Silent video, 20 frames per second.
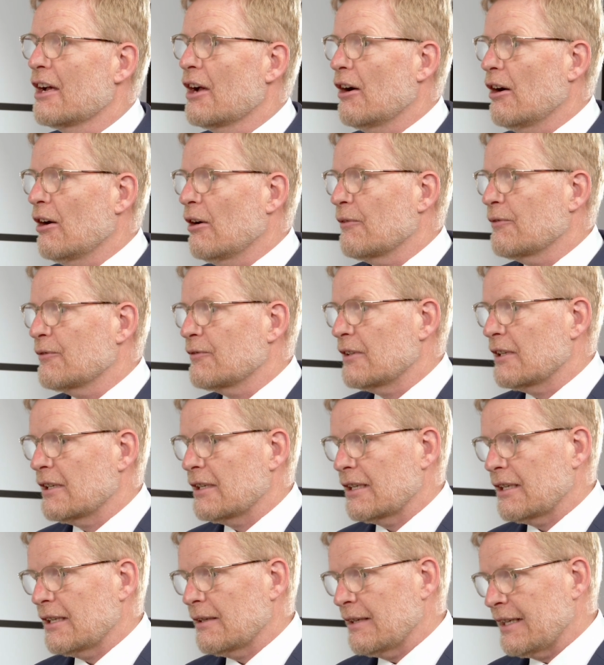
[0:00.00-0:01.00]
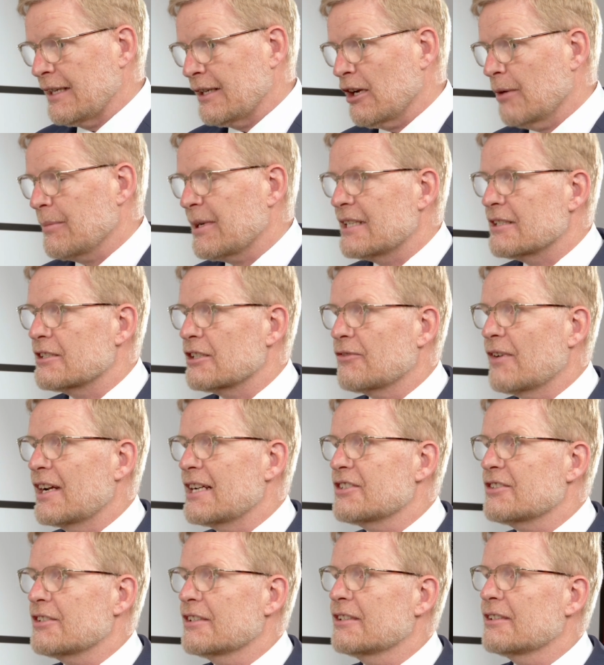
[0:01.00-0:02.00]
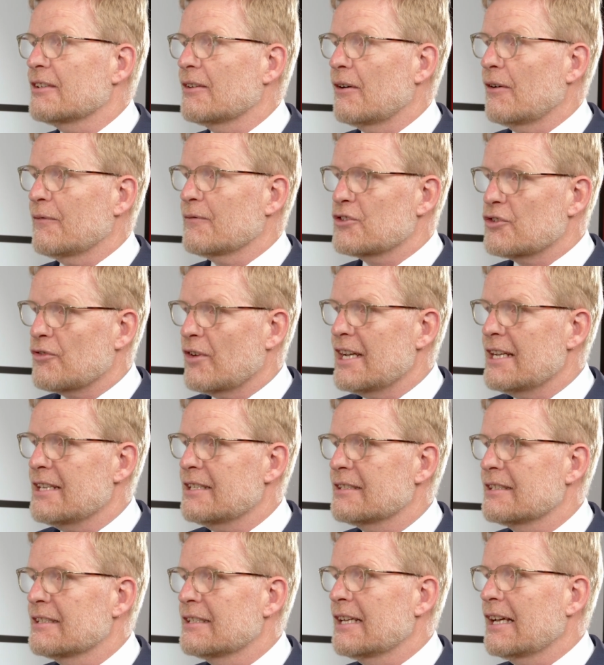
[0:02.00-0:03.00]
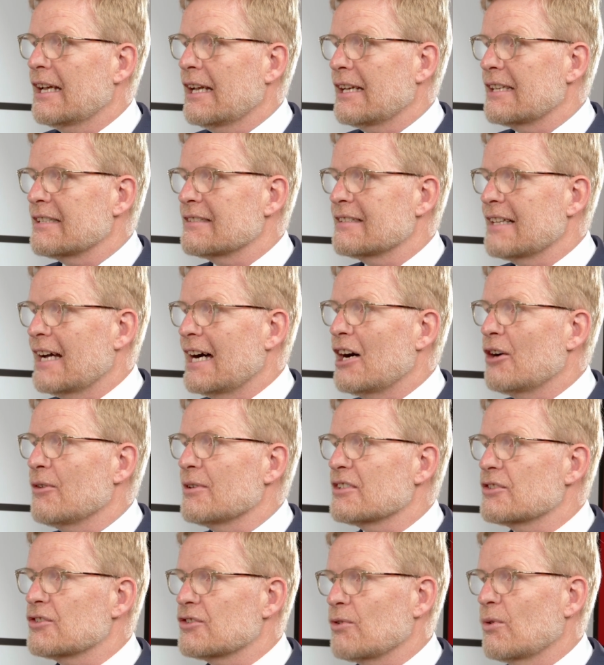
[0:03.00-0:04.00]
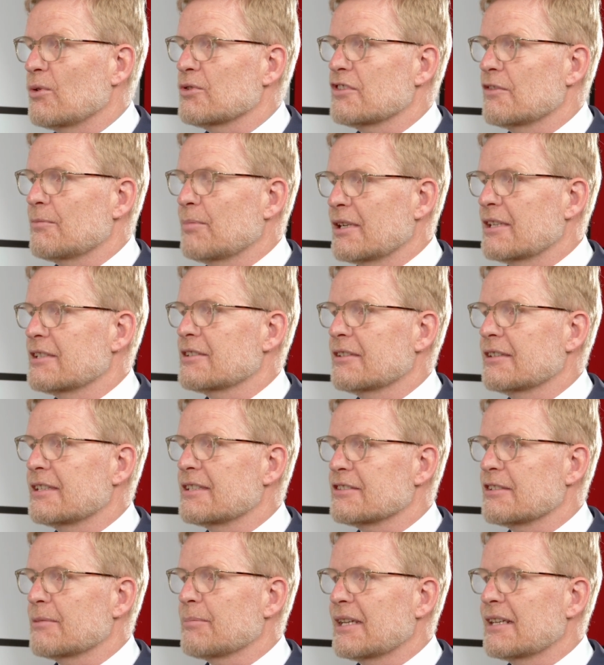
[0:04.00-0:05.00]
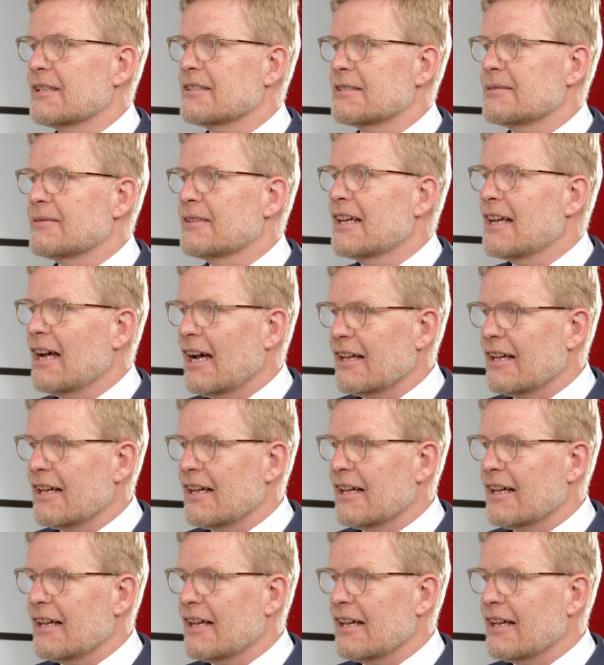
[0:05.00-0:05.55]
of economic integration, of trade, is now a source of political instability. I